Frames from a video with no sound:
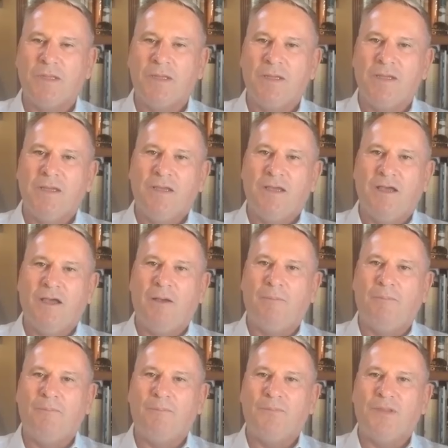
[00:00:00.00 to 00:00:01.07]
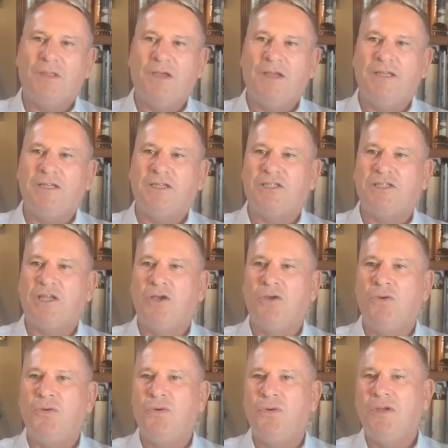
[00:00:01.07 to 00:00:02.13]
Yeah, um, and it's
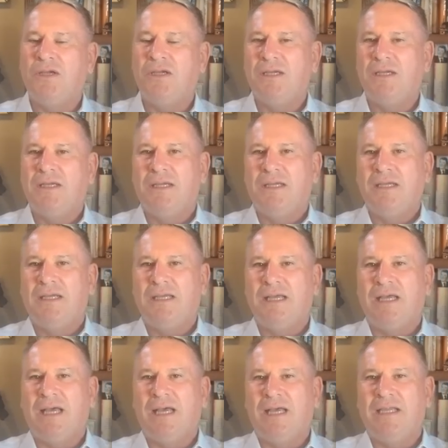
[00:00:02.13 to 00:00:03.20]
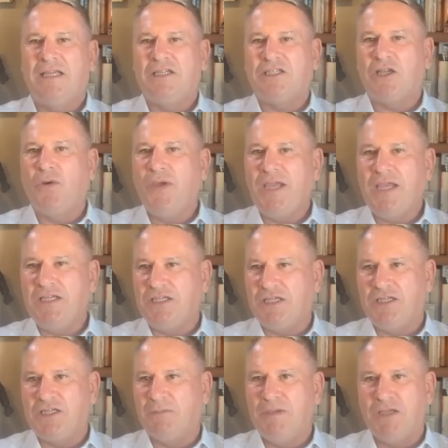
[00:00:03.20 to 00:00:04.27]
so uh, it's so
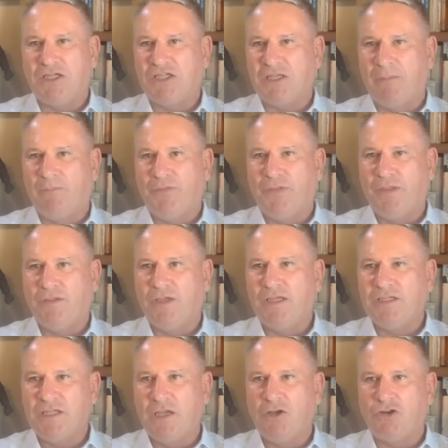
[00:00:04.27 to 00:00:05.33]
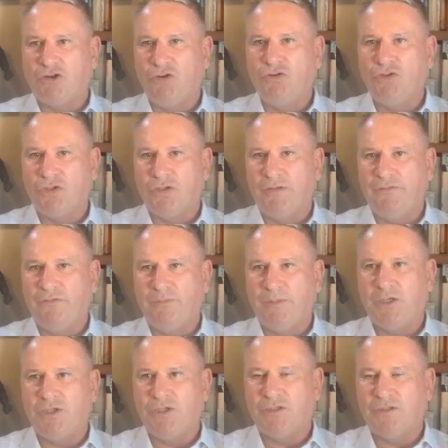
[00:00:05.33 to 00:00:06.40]
easy to miss something that is then crucial
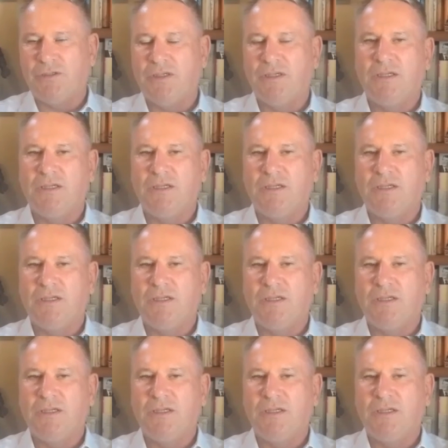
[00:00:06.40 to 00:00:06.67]
information.